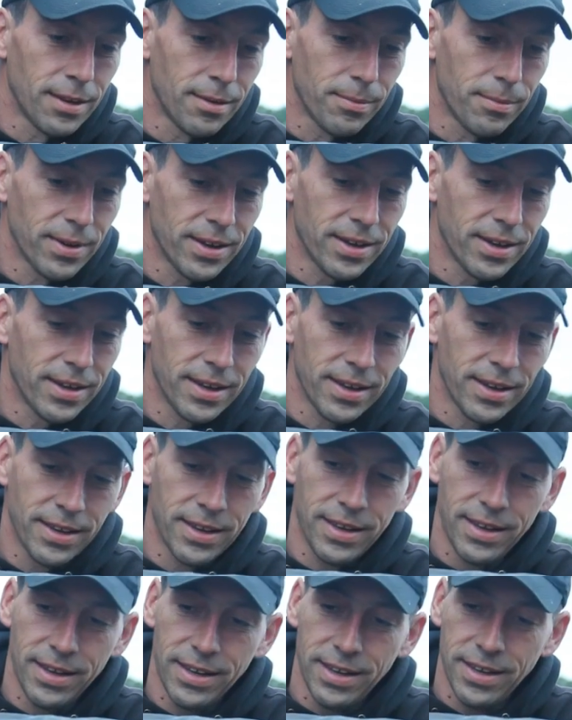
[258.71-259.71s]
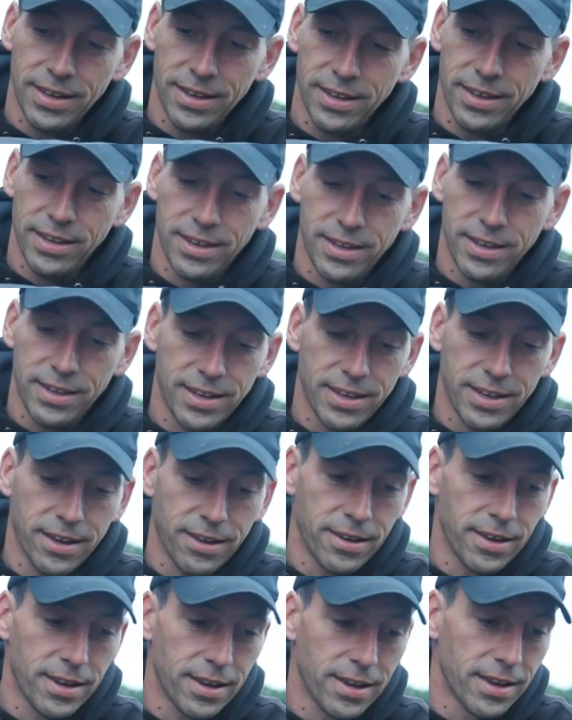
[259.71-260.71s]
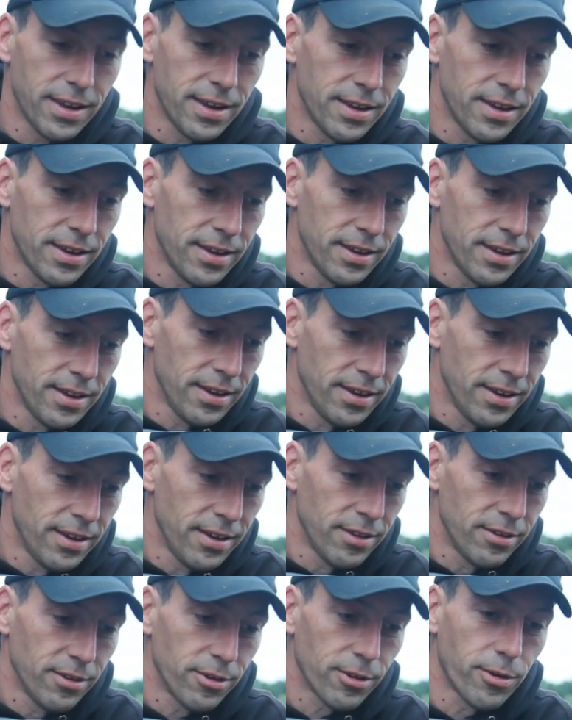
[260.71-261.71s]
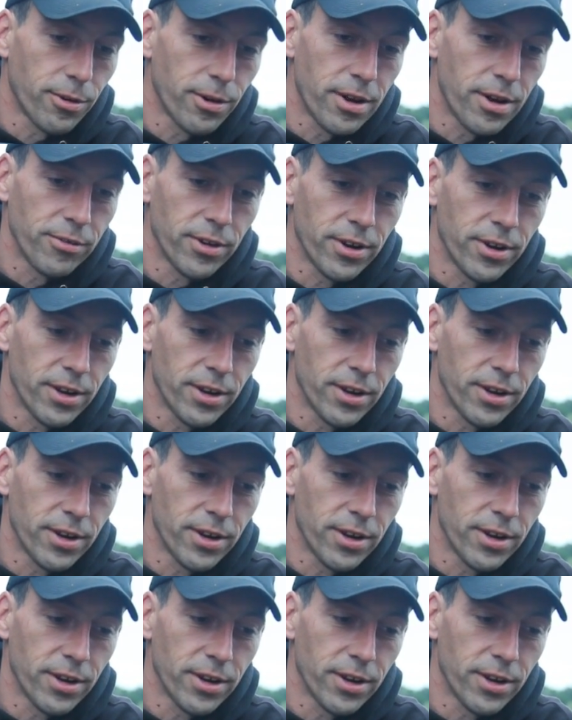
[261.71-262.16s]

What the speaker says: But yeah, there you go. Not quite